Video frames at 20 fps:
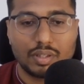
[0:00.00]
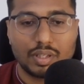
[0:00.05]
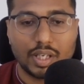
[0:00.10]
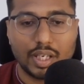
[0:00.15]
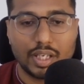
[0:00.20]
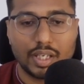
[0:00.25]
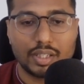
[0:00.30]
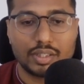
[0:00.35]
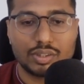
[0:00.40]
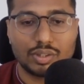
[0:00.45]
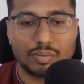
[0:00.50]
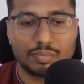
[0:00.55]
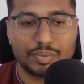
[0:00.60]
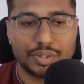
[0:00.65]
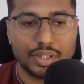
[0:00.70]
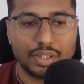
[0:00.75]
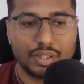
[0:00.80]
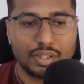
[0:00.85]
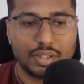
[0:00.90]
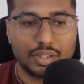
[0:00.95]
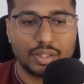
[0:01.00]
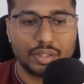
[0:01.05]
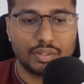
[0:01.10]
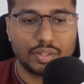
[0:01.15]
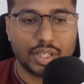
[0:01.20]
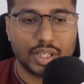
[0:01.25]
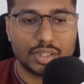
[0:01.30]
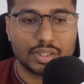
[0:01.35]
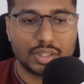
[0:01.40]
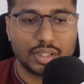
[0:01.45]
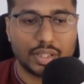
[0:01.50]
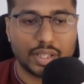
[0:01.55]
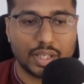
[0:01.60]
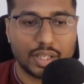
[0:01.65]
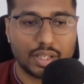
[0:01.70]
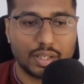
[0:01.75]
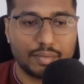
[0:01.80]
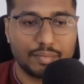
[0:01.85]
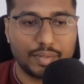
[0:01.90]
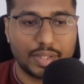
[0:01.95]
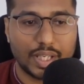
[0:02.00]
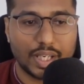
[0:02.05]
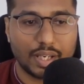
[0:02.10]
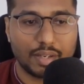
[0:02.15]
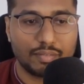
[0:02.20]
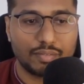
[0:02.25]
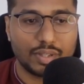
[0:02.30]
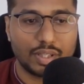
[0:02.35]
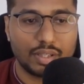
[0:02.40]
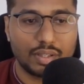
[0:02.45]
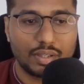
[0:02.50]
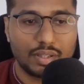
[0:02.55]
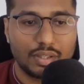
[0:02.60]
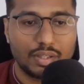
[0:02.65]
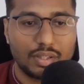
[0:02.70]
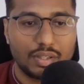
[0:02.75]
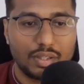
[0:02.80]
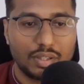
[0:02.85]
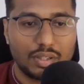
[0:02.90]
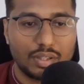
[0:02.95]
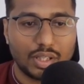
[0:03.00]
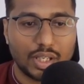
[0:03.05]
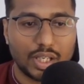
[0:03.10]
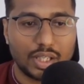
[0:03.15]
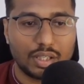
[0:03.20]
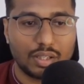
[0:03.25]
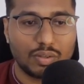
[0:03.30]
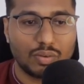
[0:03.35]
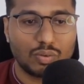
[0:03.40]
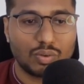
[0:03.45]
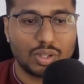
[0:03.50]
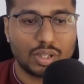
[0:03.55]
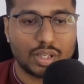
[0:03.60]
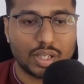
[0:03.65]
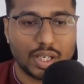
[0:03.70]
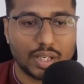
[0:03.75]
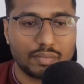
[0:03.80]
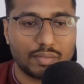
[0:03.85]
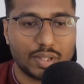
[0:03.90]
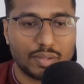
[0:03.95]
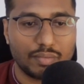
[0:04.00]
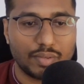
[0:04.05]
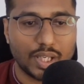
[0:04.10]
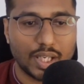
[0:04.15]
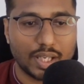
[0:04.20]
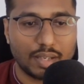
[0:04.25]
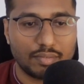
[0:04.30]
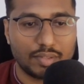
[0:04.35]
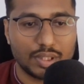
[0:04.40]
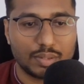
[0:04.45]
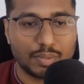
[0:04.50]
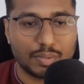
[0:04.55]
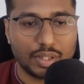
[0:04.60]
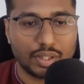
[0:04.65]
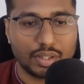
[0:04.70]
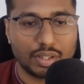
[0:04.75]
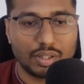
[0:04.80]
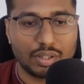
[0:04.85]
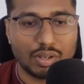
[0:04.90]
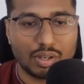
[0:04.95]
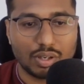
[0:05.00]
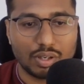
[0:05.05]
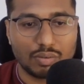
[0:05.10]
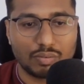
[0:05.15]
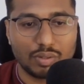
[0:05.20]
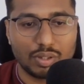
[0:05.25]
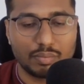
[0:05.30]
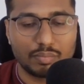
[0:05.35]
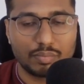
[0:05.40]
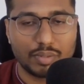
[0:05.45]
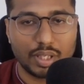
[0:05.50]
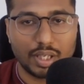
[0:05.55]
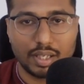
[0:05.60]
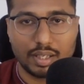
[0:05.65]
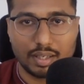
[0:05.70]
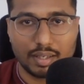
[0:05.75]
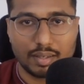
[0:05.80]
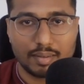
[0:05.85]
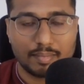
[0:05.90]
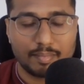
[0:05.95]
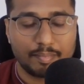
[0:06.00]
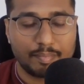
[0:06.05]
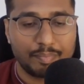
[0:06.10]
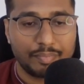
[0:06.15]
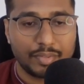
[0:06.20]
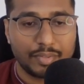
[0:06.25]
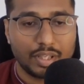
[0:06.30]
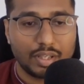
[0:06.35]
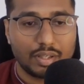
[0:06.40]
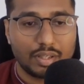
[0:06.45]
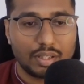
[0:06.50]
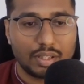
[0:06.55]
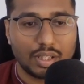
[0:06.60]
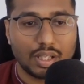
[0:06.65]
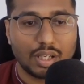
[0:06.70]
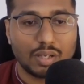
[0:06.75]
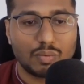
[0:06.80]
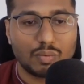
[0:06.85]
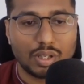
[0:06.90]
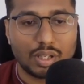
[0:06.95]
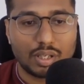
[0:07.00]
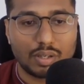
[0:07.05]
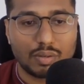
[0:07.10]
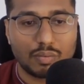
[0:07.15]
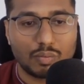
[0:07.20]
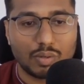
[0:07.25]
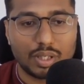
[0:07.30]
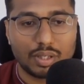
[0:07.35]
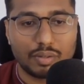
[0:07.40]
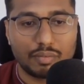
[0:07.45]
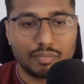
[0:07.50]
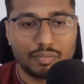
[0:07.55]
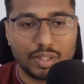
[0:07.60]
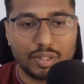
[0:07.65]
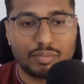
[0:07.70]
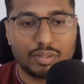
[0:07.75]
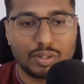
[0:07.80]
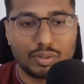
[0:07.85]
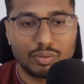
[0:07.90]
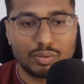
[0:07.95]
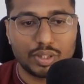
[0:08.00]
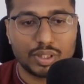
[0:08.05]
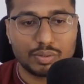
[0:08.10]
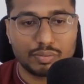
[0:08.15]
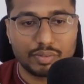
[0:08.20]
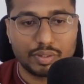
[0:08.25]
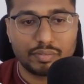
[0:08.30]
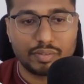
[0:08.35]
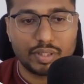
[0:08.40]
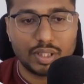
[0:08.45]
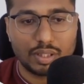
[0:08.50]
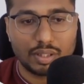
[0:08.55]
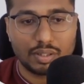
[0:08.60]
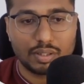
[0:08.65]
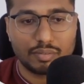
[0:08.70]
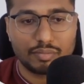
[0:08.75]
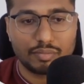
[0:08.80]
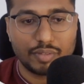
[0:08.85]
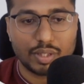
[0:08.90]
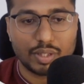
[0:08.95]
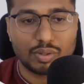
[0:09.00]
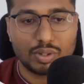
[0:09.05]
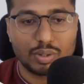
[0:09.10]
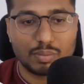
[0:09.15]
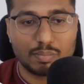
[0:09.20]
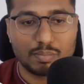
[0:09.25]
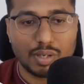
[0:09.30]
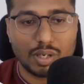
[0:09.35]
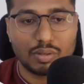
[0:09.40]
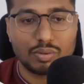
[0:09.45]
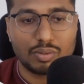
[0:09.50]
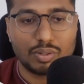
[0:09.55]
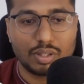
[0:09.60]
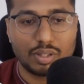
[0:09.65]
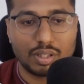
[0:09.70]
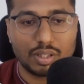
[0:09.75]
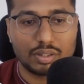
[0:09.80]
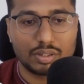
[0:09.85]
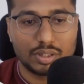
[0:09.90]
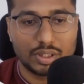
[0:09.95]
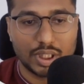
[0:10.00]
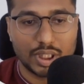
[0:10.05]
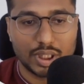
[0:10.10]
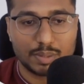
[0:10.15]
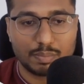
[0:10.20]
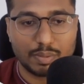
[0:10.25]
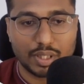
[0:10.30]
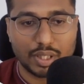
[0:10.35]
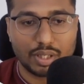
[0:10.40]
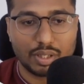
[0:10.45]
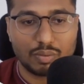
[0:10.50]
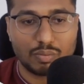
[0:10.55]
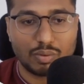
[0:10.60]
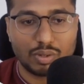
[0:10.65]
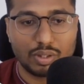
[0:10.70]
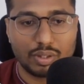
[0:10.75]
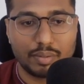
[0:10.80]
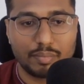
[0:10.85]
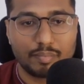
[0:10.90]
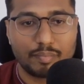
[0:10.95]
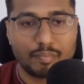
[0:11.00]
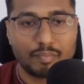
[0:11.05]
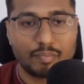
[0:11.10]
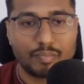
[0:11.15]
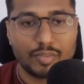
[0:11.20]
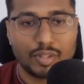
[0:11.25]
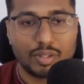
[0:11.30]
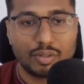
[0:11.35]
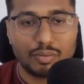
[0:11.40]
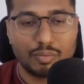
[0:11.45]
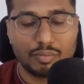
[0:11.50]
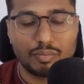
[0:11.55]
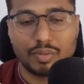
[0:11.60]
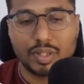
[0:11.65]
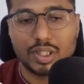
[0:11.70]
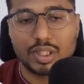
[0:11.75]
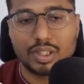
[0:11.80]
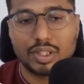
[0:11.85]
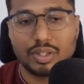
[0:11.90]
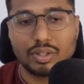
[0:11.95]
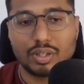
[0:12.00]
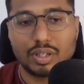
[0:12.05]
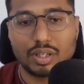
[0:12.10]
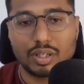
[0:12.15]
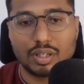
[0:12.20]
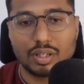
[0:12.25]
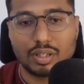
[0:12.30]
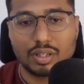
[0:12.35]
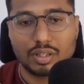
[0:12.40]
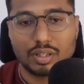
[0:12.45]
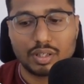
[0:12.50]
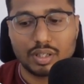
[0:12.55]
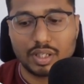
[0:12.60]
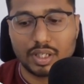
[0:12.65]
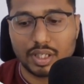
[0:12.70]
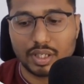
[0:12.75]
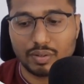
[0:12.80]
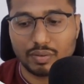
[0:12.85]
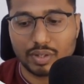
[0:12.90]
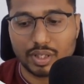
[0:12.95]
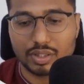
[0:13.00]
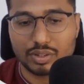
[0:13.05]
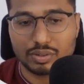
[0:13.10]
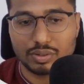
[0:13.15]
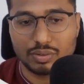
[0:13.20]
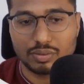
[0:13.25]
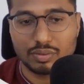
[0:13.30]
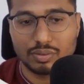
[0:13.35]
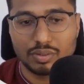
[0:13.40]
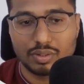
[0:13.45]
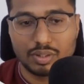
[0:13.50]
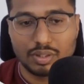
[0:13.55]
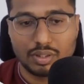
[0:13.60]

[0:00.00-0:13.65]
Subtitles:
ls option, here you can see that we have one at the local driver, we have this particular Docker volume created. Now what we will do is we are going to mount this particular volume with your container. Okay, so